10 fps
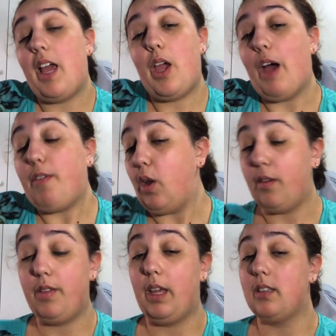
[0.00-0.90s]
you have a lot
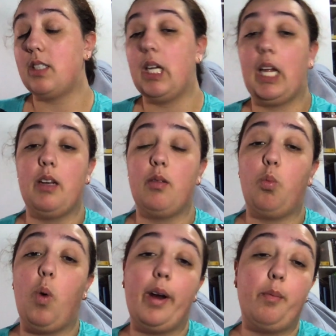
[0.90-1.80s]
of things in
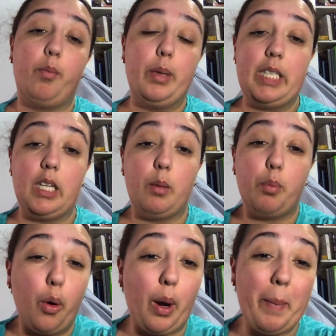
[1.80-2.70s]
one particular
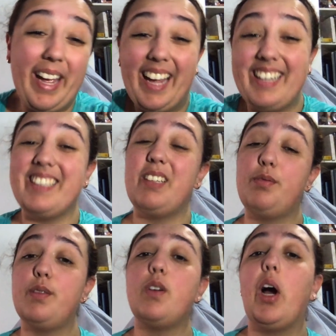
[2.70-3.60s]
program, and
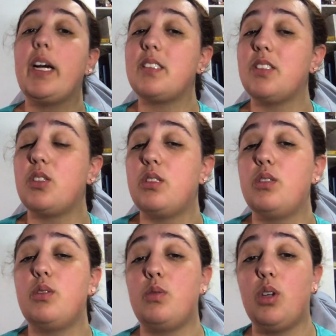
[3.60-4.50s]
if you've got access to
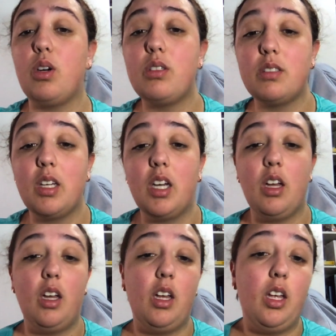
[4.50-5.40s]
Google Docs,
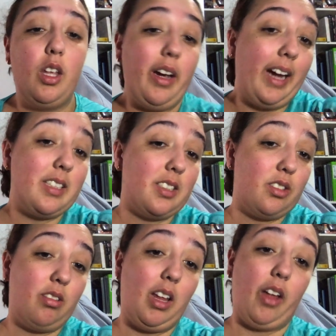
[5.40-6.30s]
you got access
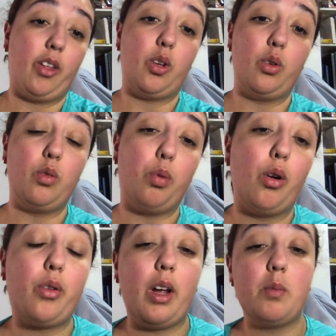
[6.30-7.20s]
to the other Google
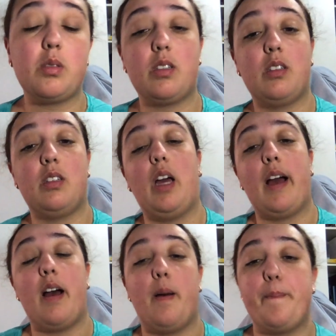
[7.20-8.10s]
programs,
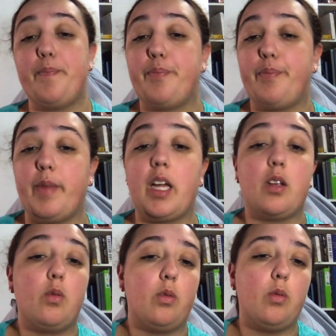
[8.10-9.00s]

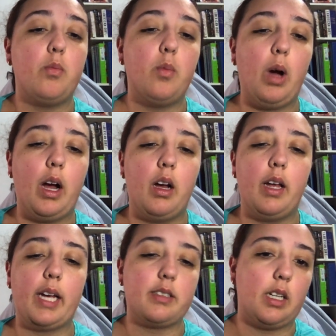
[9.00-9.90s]
like
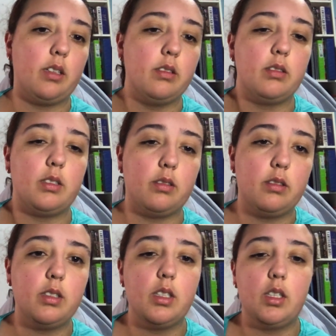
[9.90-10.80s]
Excel and
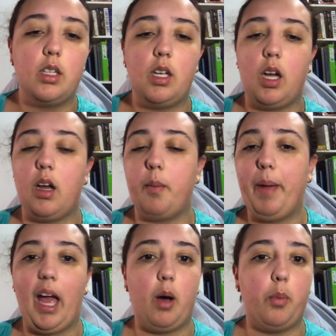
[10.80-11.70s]

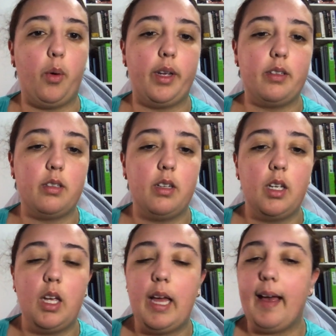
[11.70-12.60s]
PowerPoint,
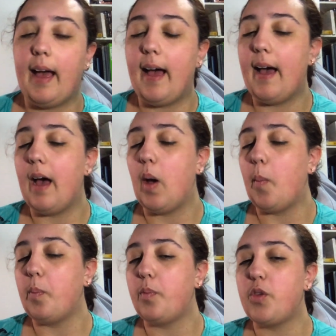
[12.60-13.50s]

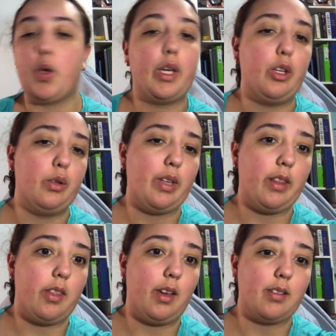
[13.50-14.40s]
so you can use
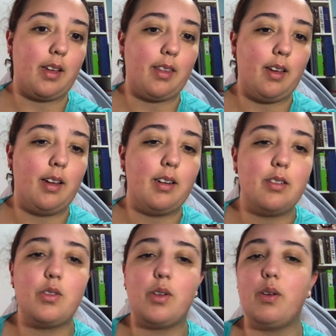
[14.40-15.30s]
other things like that.
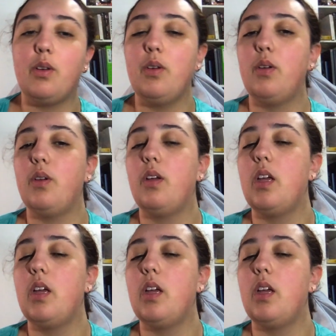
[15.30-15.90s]
So